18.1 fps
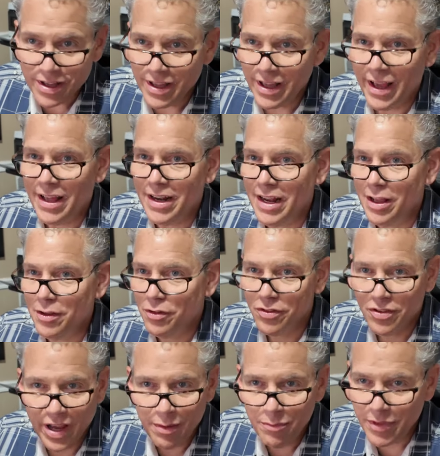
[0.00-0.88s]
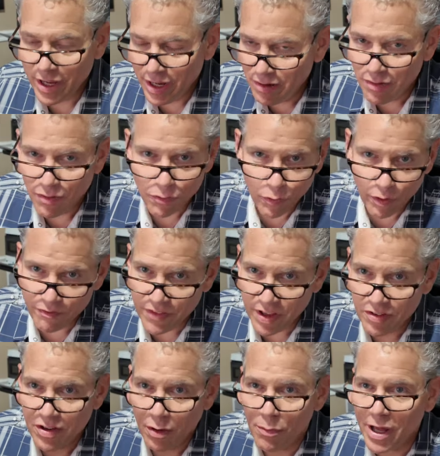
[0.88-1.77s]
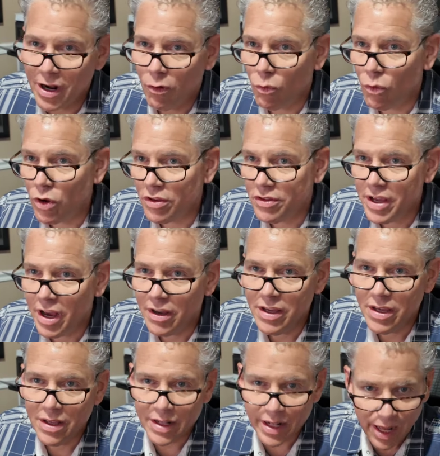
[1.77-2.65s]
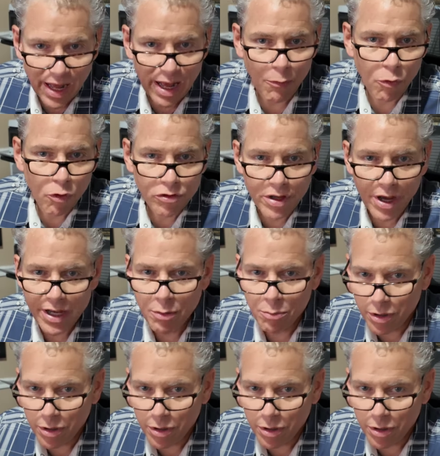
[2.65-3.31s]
And then same thing, if there's something I don't want to tell you, I won't tell you.